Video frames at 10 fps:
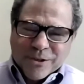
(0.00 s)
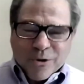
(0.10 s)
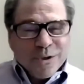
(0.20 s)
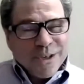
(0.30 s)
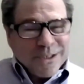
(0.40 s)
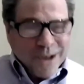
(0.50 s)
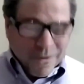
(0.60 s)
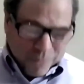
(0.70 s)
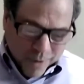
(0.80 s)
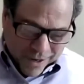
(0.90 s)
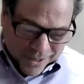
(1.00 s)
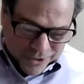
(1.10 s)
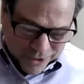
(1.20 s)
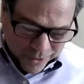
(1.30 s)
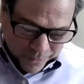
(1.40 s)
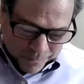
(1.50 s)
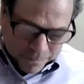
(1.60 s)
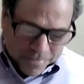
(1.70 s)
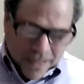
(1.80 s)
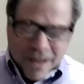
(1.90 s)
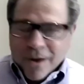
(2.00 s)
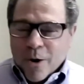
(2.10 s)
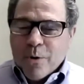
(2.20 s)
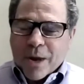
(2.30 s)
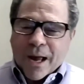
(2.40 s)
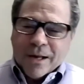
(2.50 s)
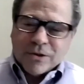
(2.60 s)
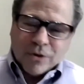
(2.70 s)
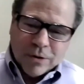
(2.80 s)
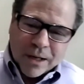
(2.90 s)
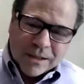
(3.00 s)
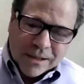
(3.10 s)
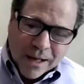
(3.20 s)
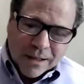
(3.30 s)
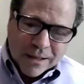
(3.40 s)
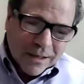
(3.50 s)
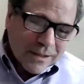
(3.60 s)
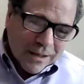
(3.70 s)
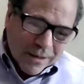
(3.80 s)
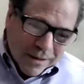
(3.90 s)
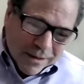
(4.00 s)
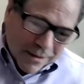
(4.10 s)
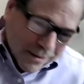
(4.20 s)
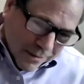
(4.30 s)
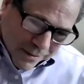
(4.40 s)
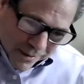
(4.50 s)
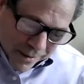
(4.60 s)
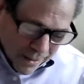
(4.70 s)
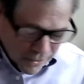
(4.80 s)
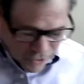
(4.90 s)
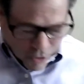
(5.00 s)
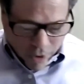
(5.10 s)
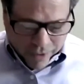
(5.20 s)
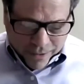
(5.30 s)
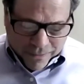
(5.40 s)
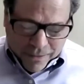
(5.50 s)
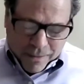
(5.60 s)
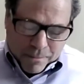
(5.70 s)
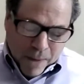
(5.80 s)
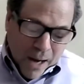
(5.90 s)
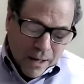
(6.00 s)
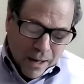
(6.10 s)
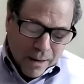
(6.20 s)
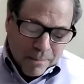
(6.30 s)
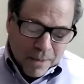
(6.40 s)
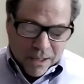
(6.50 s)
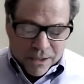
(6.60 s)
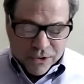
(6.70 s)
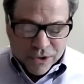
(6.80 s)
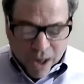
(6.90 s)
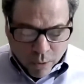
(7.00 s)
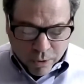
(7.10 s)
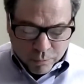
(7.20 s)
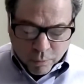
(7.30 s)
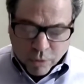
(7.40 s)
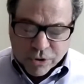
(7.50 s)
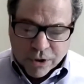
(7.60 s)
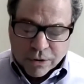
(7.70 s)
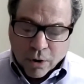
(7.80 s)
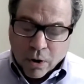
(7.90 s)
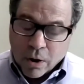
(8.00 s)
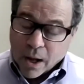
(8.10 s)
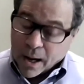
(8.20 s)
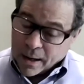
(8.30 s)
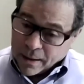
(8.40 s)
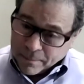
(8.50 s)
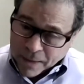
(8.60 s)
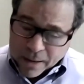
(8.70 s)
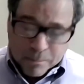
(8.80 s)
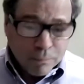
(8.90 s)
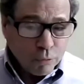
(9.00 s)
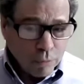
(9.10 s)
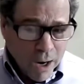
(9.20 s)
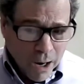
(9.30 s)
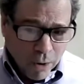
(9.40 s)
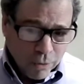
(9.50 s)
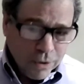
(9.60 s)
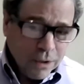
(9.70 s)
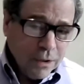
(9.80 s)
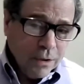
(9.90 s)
so it was a tough one this year. Okay, so let's get this thing started. My name is Howard Rosenthal. I am a proud